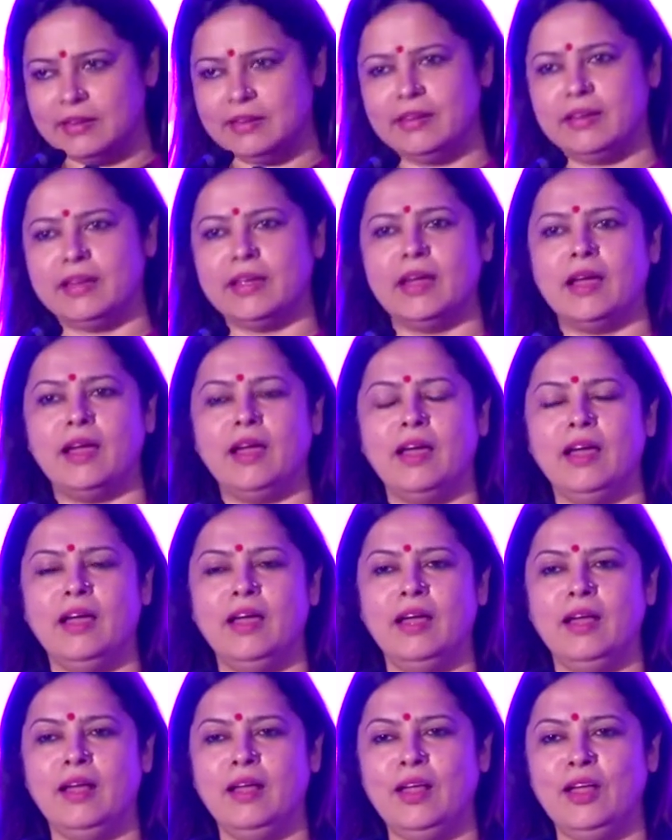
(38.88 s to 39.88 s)
India,
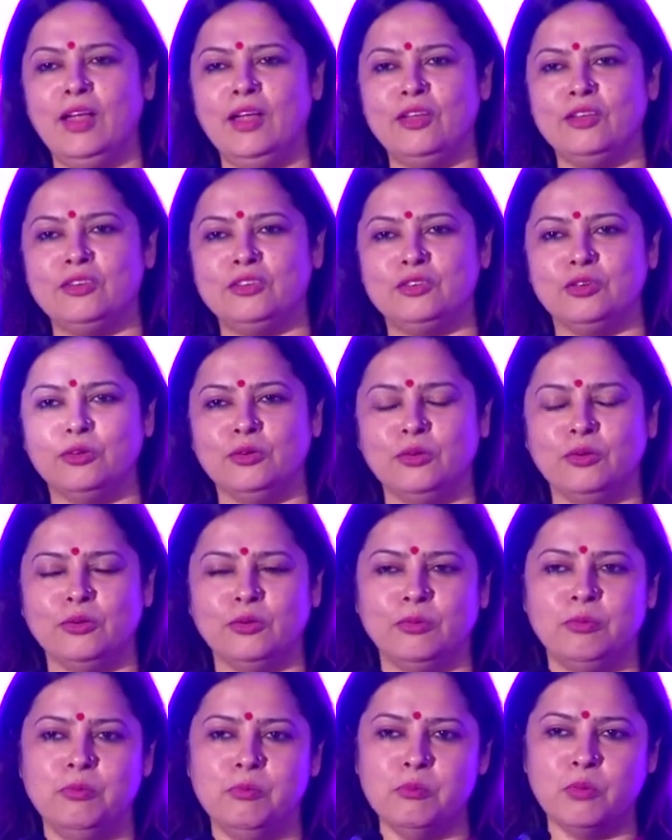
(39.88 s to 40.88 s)

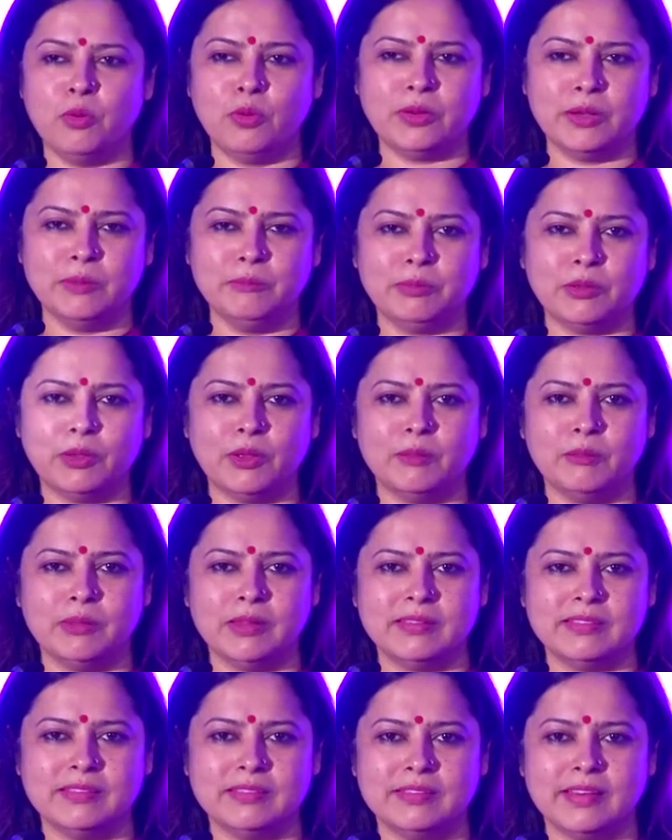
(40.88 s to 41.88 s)
to more
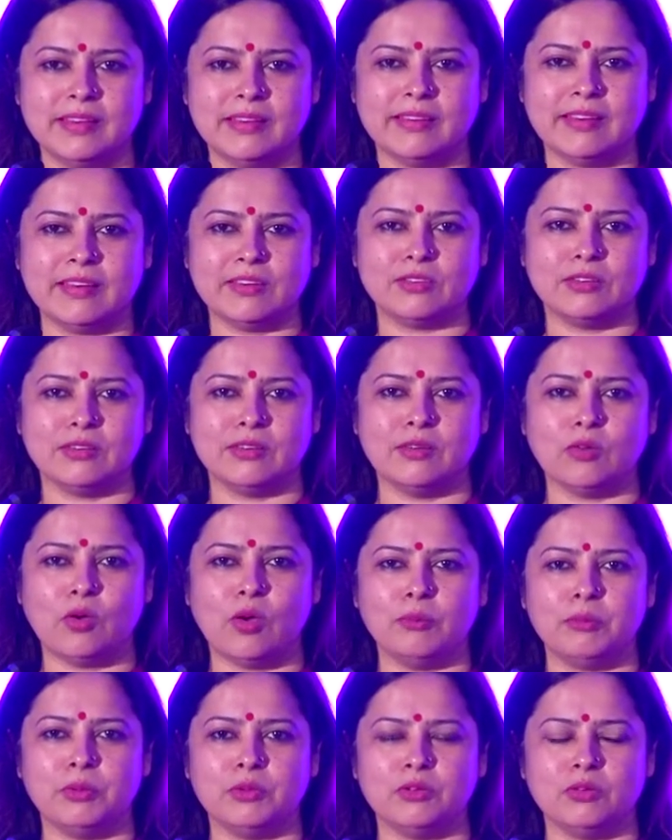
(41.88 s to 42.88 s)
employment generation
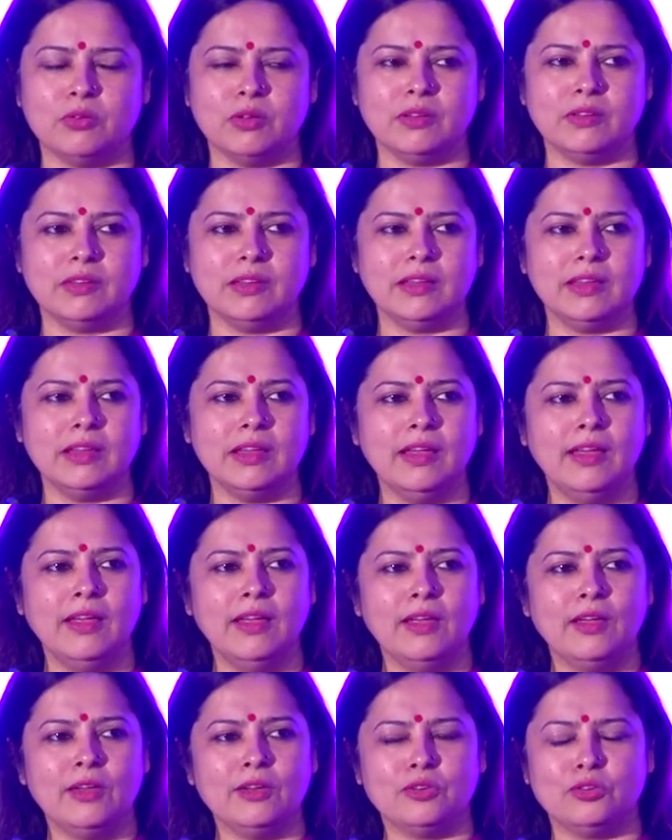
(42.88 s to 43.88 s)
opportunity,
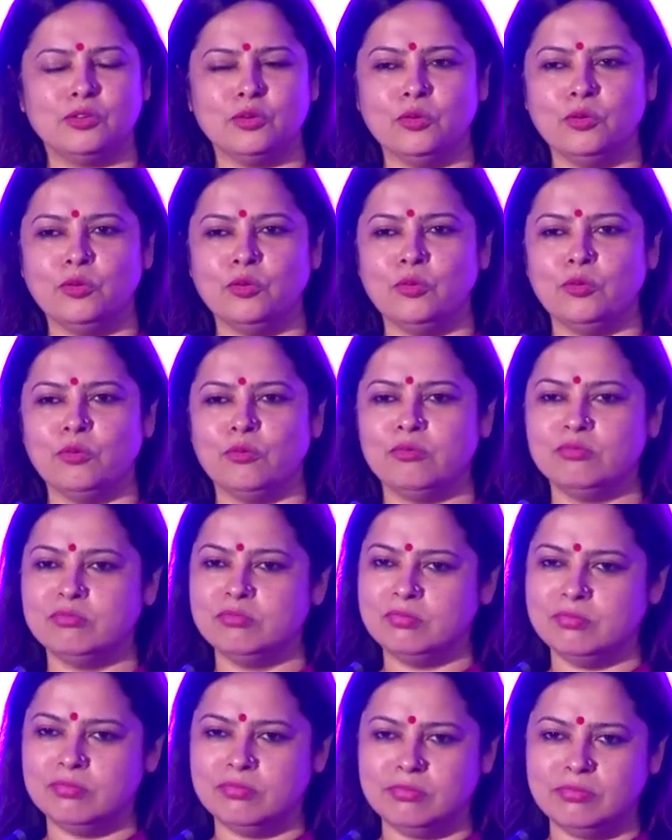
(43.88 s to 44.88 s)
to
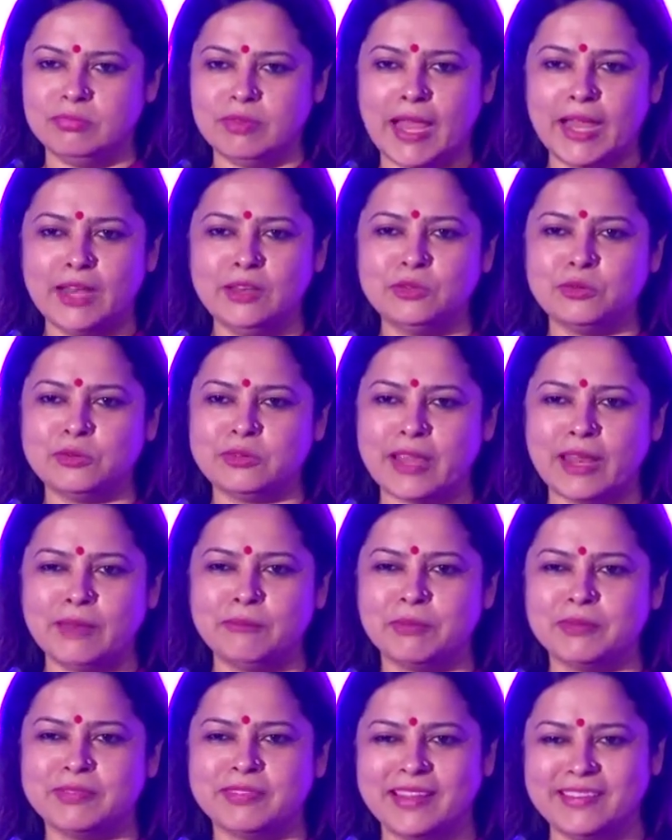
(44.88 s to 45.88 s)
9 to 10%
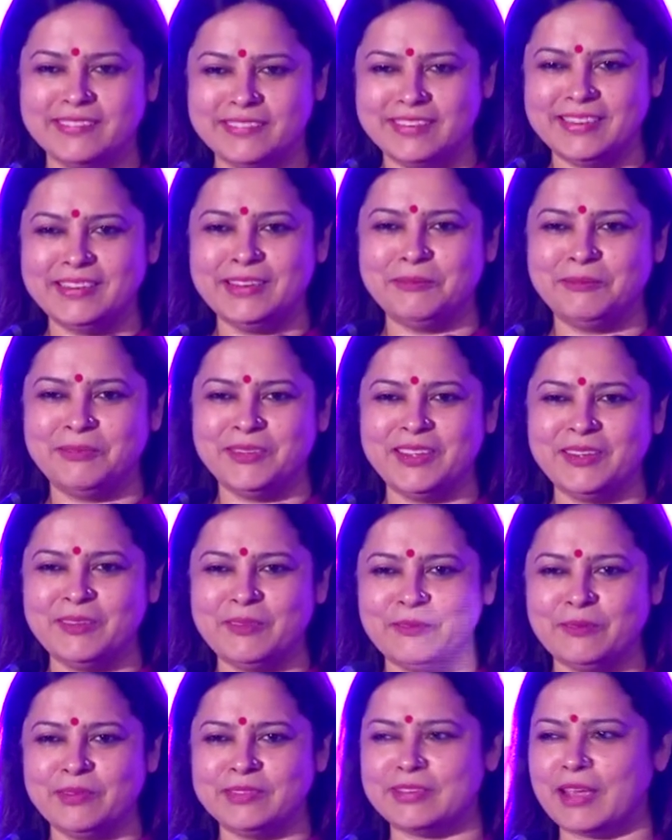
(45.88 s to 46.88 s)
GDP,
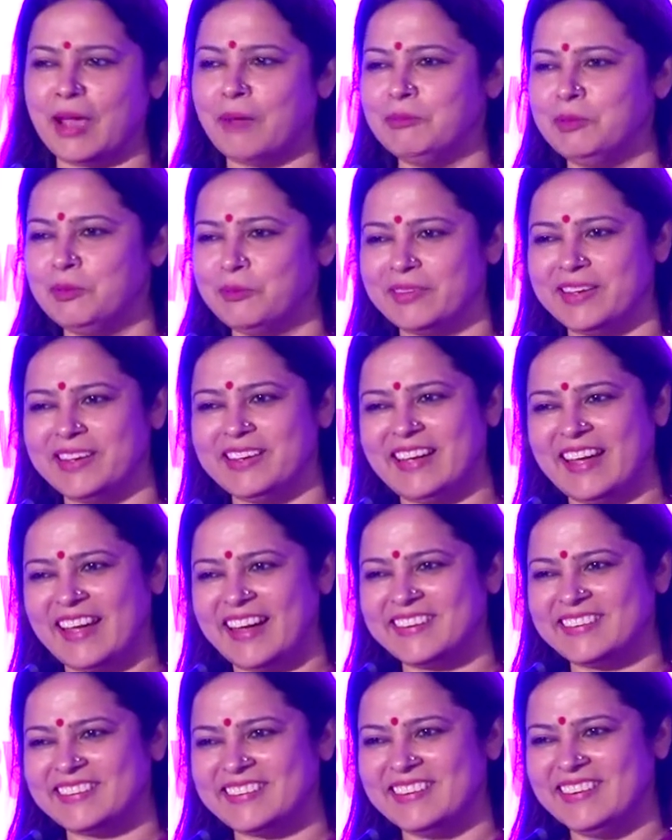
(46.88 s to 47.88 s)
which I'm looking
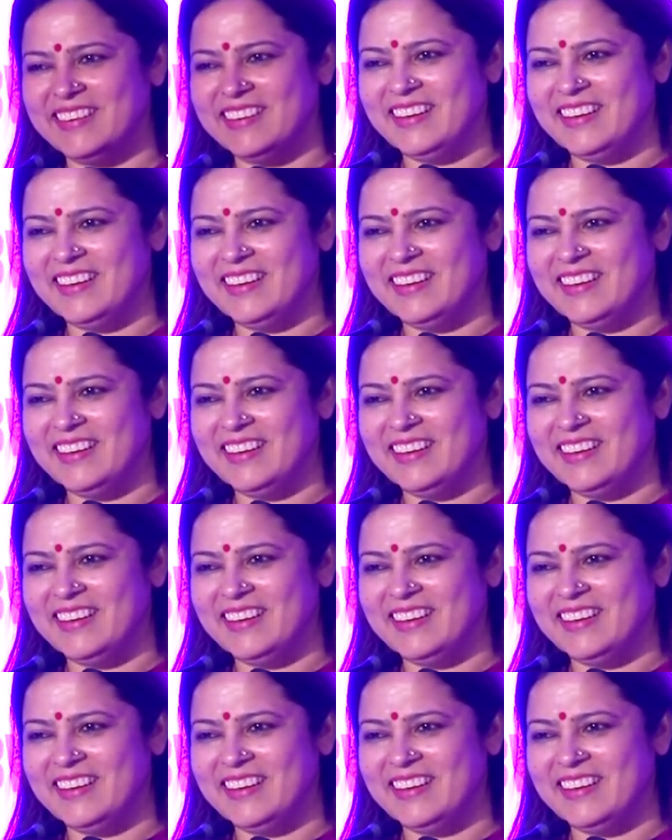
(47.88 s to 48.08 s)
at,